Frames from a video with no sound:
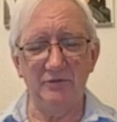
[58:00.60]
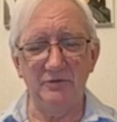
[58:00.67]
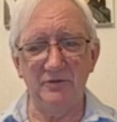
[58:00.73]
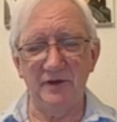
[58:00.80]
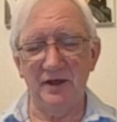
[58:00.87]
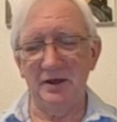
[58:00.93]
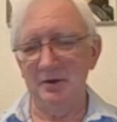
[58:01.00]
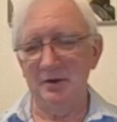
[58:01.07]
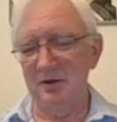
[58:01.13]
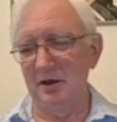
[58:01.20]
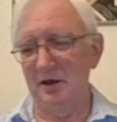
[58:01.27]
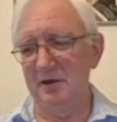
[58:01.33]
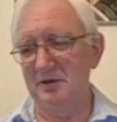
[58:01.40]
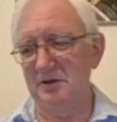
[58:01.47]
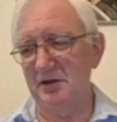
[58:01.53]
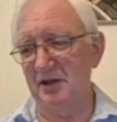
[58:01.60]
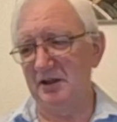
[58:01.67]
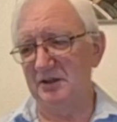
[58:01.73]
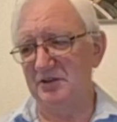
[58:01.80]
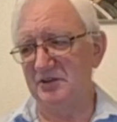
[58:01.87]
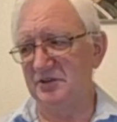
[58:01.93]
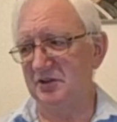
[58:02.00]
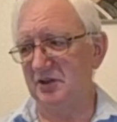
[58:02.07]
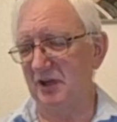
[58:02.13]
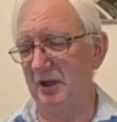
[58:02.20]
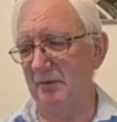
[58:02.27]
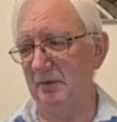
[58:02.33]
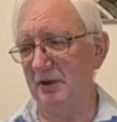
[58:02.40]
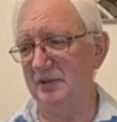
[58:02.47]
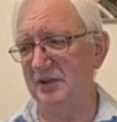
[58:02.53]
out there. And it's
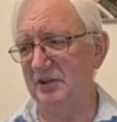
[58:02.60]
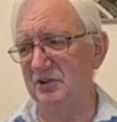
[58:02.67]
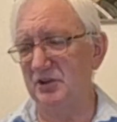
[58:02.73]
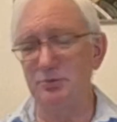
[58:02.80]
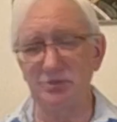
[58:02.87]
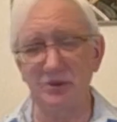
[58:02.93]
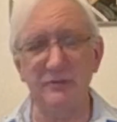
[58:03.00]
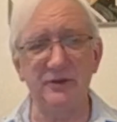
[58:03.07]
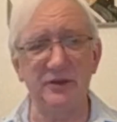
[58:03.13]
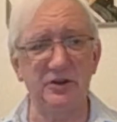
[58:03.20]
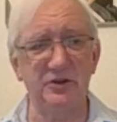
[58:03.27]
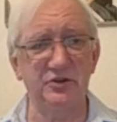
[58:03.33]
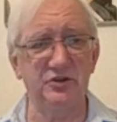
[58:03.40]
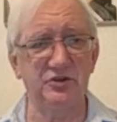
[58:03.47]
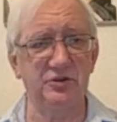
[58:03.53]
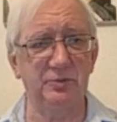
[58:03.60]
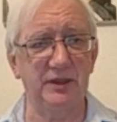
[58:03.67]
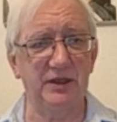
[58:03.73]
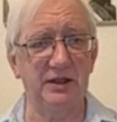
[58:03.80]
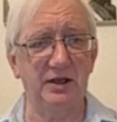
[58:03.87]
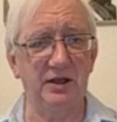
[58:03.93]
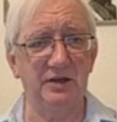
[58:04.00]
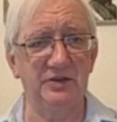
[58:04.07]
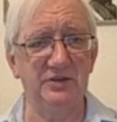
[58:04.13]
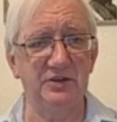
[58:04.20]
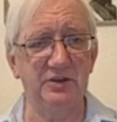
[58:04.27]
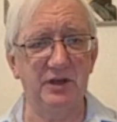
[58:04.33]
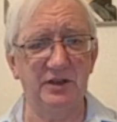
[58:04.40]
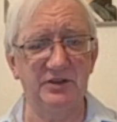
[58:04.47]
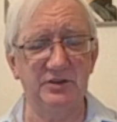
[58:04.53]
actually a privilege to be here.
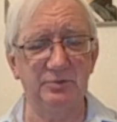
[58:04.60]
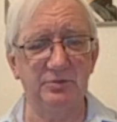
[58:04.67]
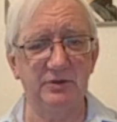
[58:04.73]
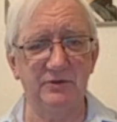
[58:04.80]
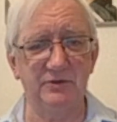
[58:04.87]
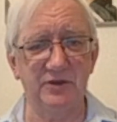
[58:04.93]
It's a